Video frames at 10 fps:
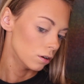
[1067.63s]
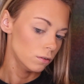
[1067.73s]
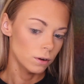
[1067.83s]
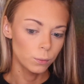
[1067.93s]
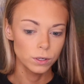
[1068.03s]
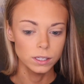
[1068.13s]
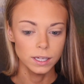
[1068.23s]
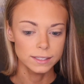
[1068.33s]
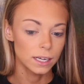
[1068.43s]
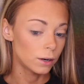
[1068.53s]
Ooh, I really
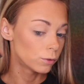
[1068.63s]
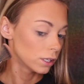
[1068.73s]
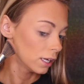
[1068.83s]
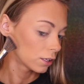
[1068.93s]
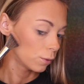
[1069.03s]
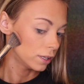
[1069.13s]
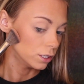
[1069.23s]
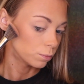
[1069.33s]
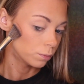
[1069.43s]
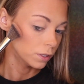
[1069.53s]
like that. I really like the
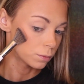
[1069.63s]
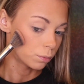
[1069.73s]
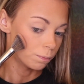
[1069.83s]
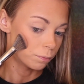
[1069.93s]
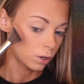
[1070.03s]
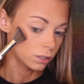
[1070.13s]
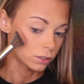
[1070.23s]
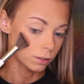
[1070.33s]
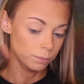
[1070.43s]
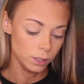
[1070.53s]
way this
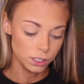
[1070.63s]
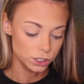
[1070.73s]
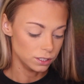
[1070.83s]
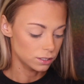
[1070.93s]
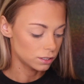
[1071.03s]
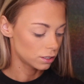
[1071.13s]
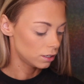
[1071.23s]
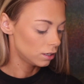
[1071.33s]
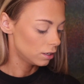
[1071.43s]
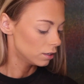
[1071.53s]
bronzer and blush is
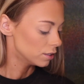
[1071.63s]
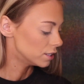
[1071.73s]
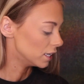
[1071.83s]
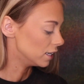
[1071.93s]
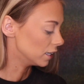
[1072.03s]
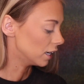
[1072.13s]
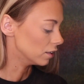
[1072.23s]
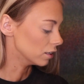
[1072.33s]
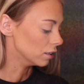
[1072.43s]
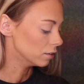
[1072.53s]
sitting
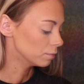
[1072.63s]
together.